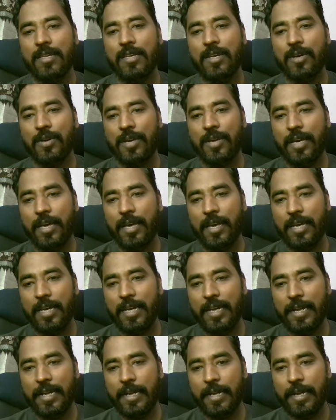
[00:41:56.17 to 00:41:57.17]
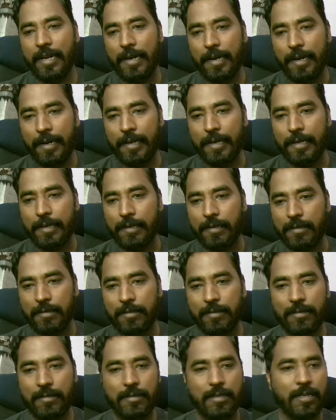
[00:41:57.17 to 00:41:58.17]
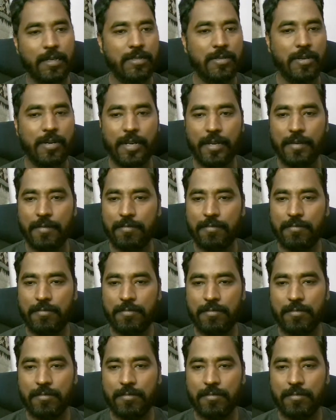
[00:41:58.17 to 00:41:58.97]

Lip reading: Okay, Indian. Sorry,